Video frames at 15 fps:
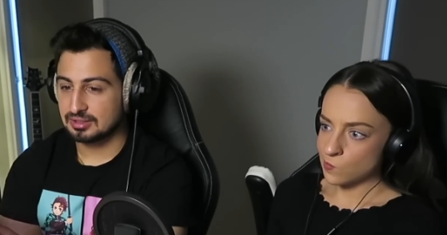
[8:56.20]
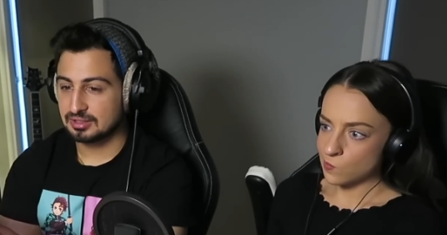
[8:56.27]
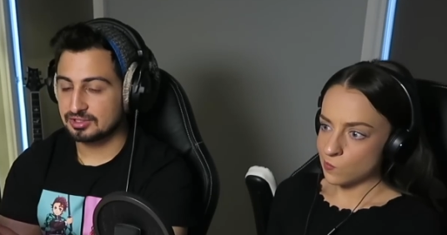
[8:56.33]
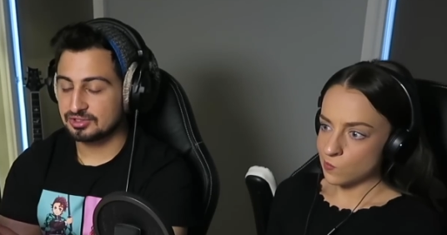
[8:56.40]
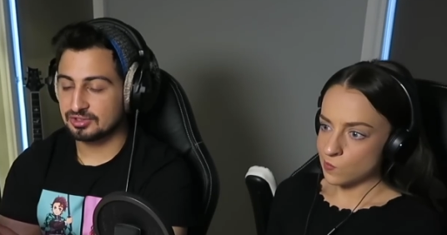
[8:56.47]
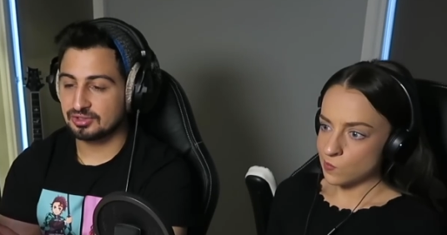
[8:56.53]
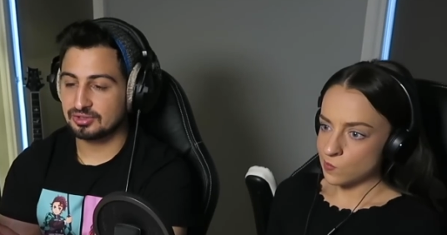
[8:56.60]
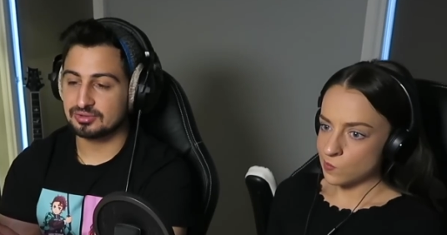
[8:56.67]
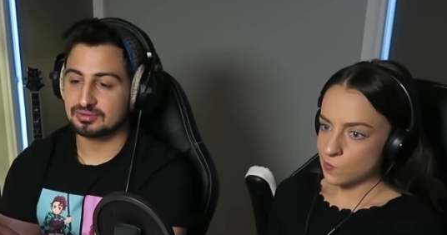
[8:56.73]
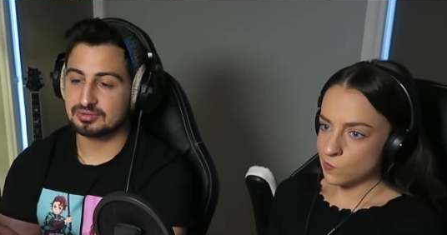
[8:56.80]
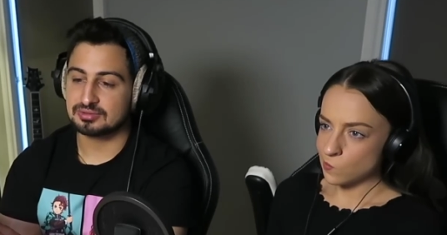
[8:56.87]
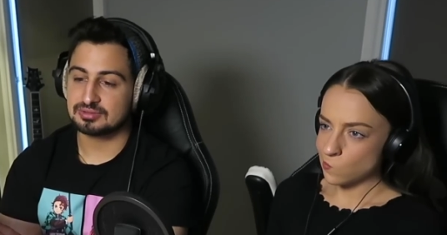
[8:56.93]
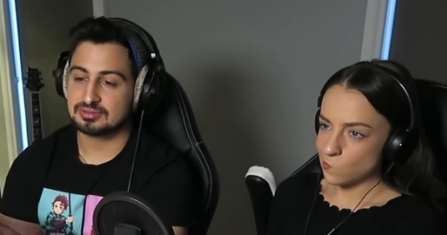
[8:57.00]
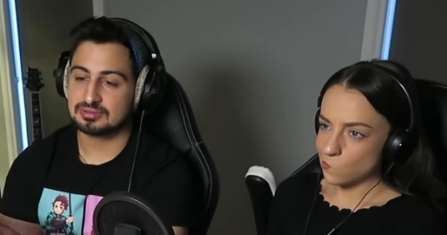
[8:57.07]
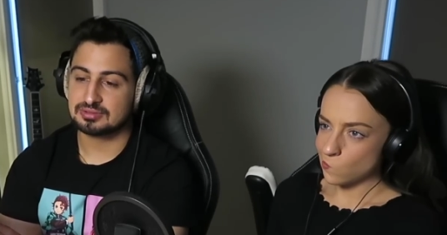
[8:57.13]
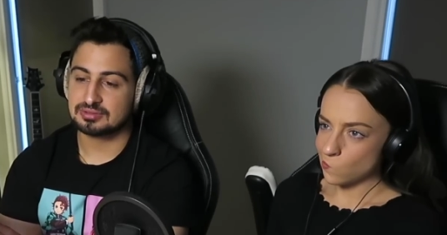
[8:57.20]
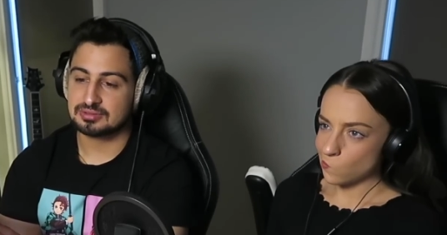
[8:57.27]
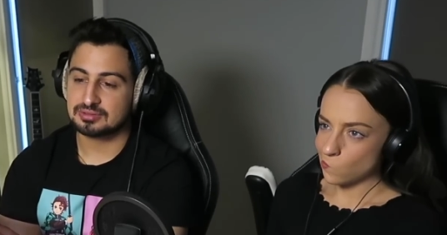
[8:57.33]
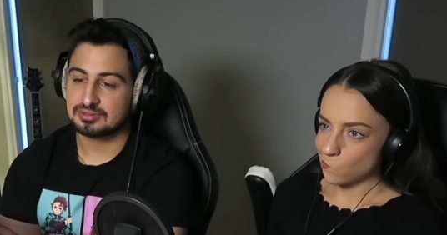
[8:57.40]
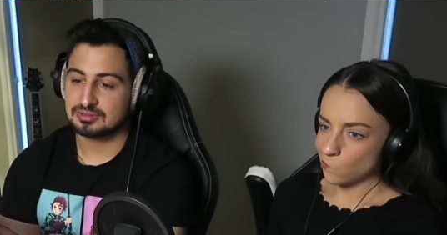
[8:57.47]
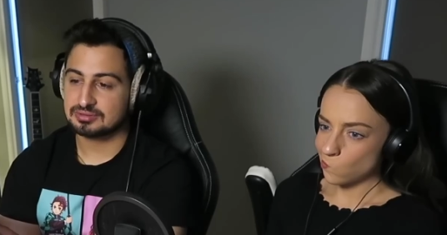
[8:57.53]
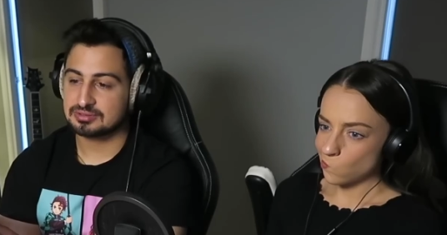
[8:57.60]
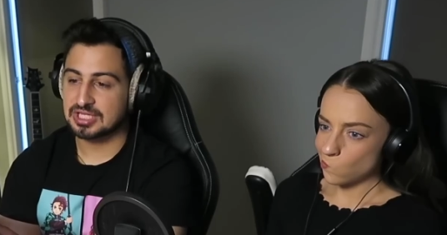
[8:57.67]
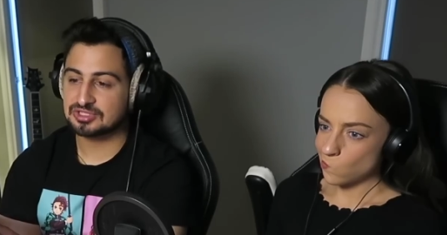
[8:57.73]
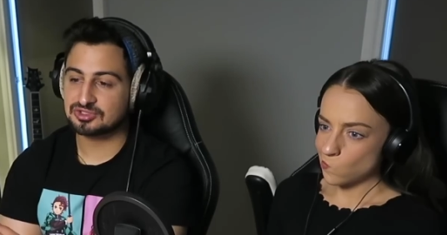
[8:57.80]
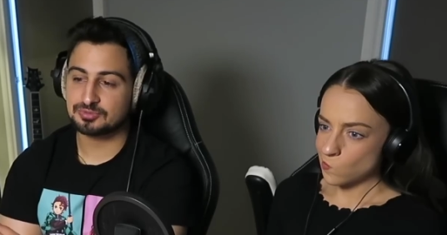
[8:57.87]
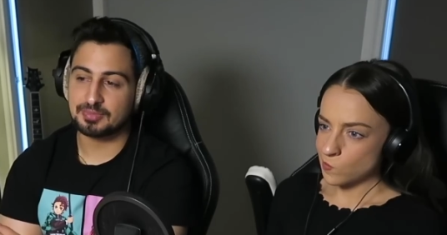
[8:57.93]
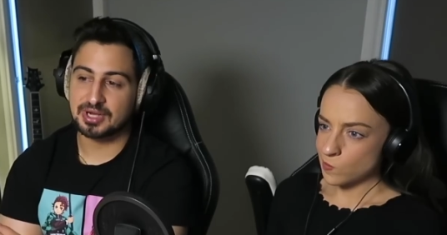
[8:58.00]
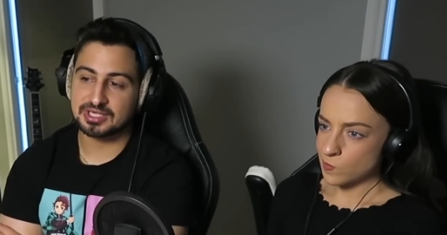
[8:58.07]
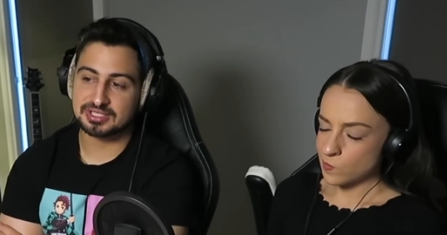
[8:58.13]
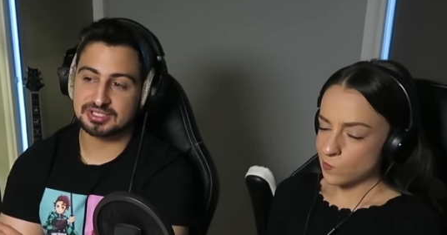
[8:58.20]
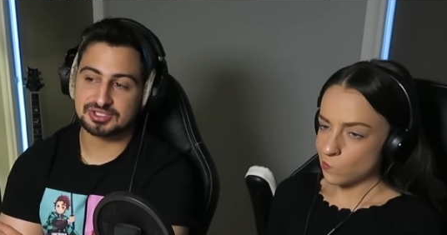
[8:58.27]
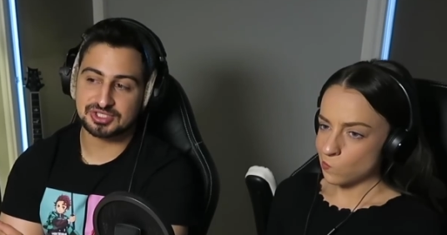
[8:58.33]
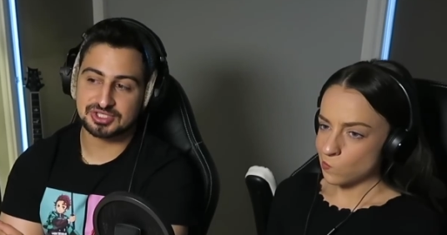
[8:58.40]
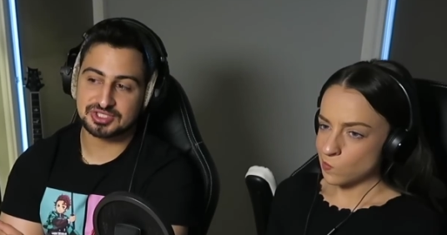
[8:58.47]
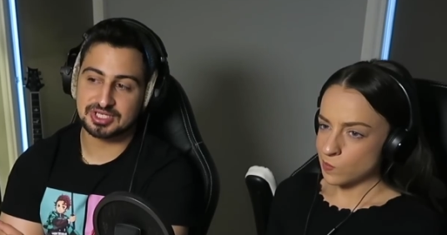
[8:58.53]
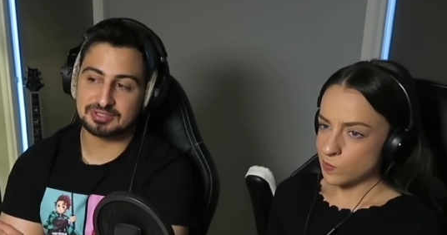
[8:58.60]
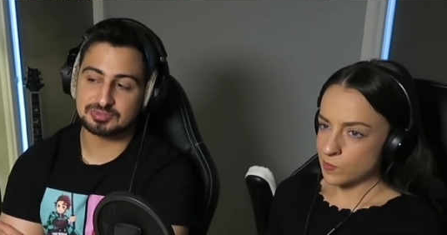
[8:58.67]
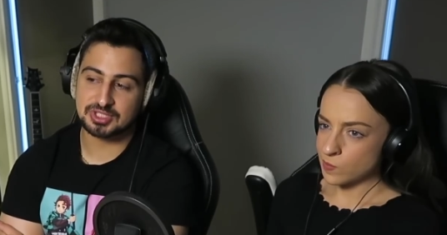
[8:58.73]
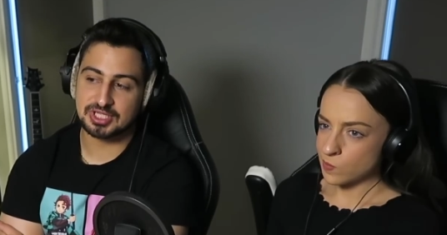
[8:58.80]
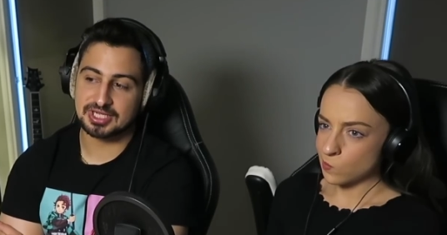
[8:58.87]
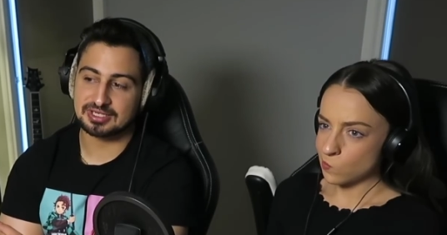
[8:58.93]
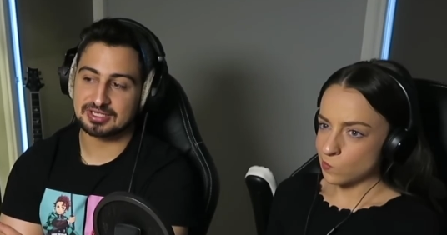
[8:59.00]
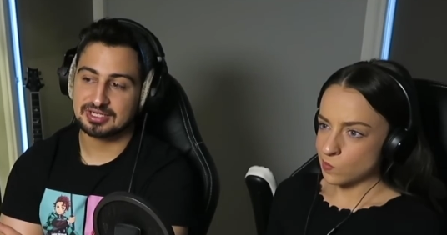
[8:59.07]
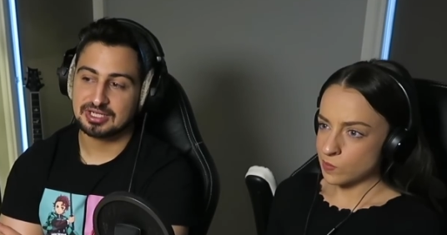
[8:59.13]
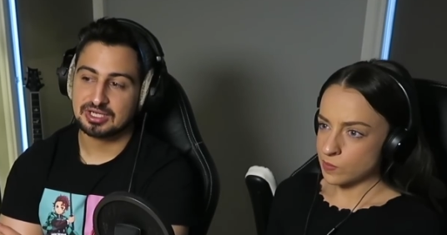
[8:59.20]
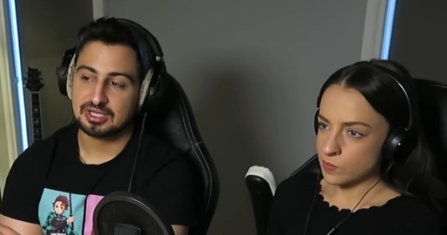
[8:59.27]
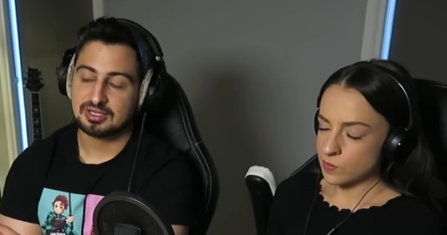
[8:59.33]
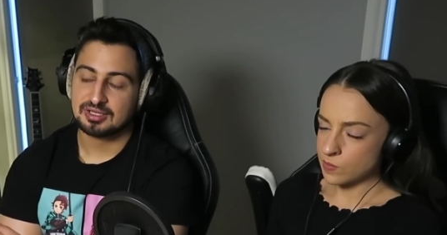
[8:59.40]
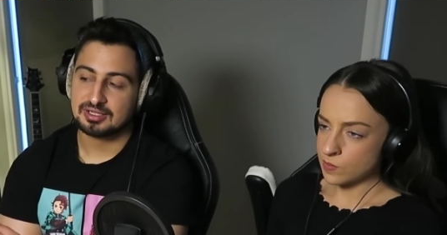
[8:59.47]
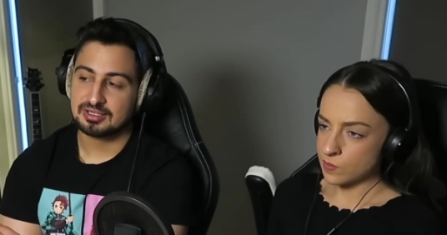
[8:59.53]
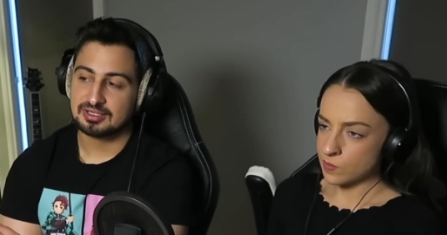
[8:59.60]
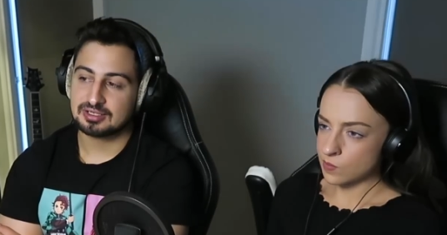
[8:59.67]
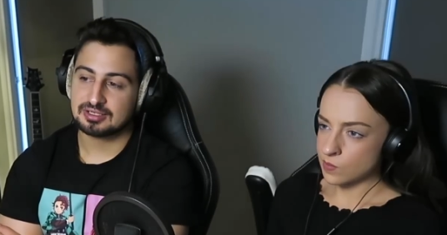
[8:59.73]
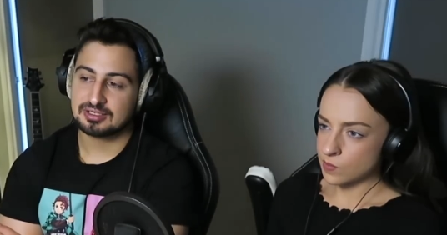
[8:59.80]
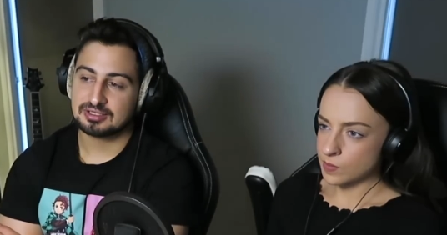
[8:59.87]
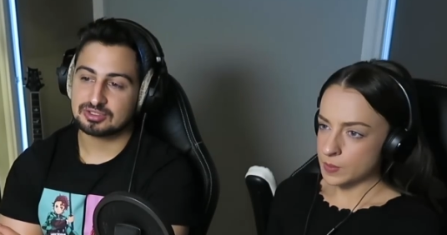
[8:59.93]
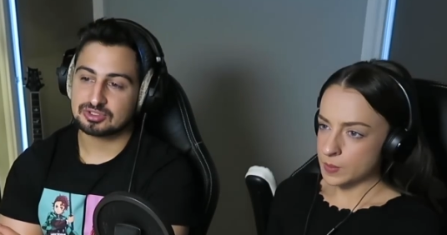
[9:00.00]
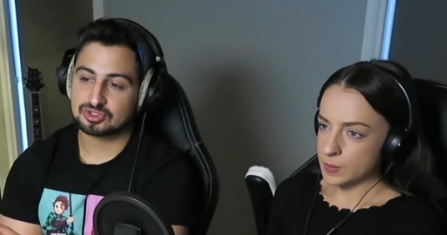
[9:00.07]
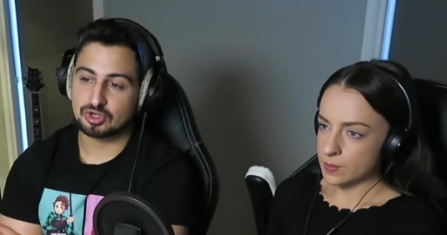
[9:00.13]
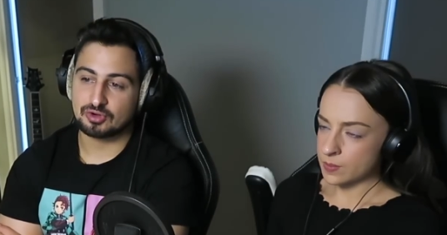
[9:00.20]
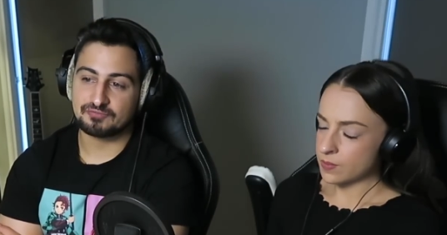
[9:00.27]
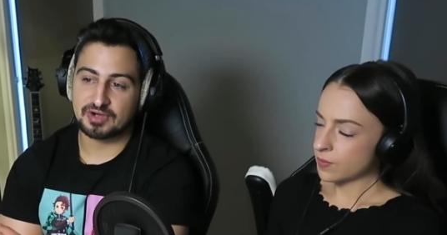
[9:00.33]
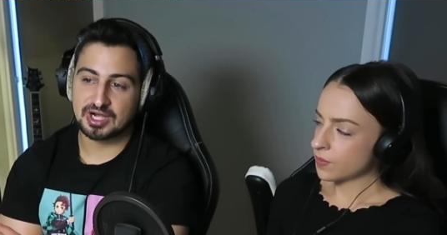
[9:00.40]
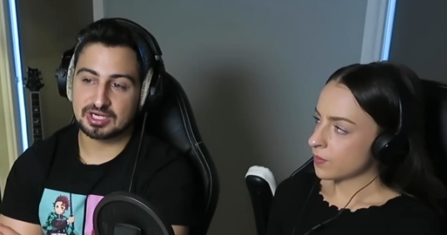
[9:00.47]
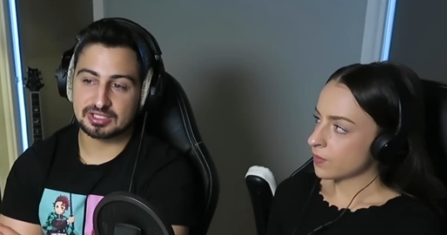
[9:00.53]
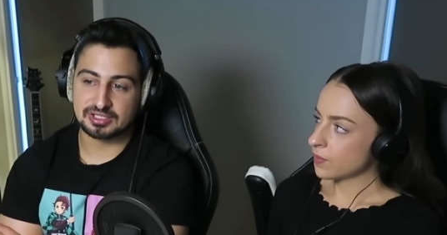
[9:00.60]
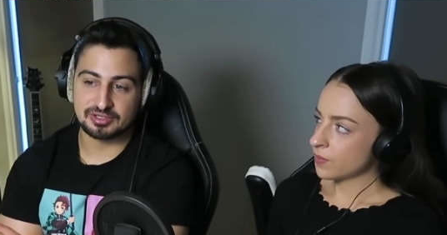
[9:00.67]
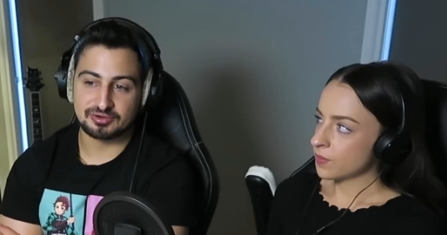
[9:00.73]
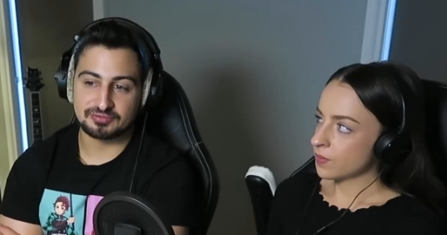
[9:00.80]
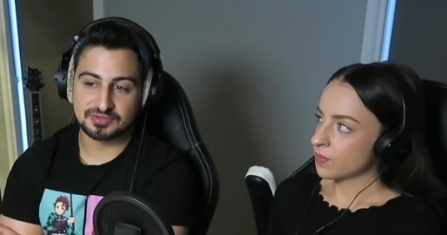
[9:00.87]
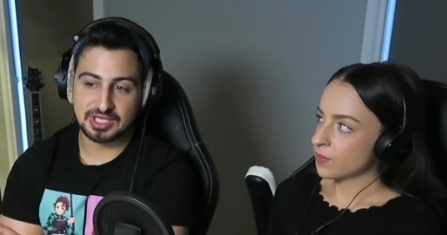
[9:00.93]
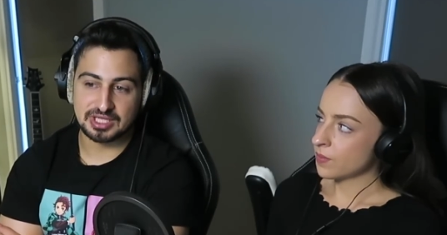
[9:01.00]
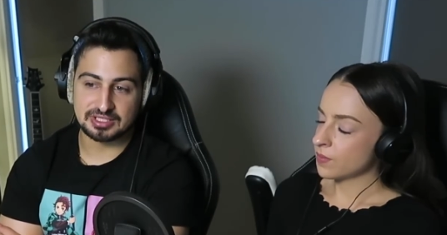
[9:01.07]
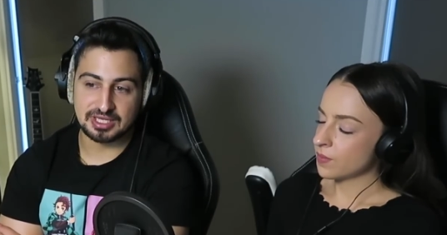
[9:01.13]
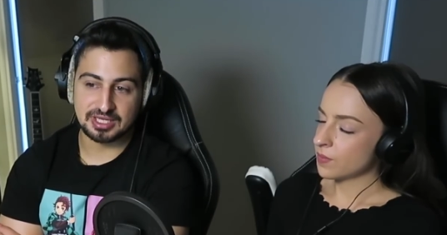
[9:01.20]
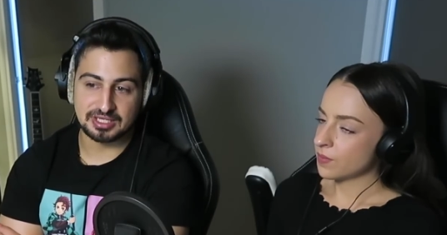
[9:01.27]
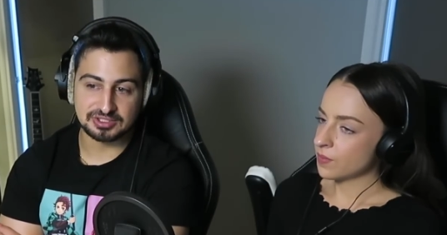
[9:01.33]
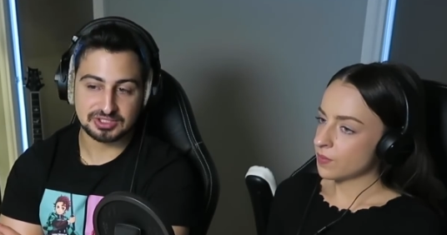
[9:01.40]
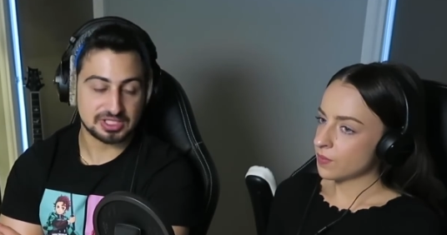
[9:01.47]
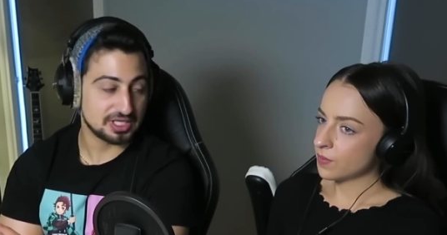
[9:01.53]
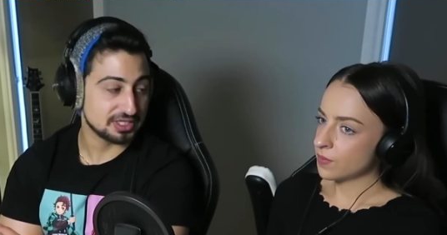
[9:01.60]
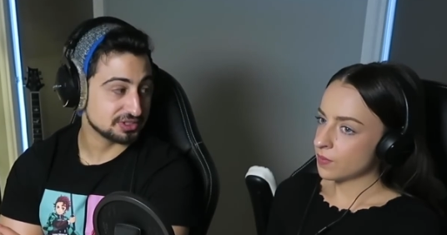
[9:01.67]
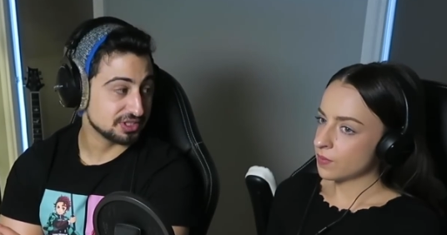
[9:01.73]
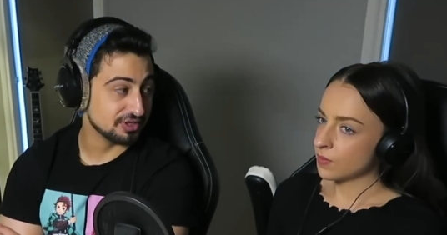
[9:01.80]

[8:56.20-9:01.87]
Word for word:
Speaker 1: I don't know. Tatsumaki, she seems like so far clear of the other S-class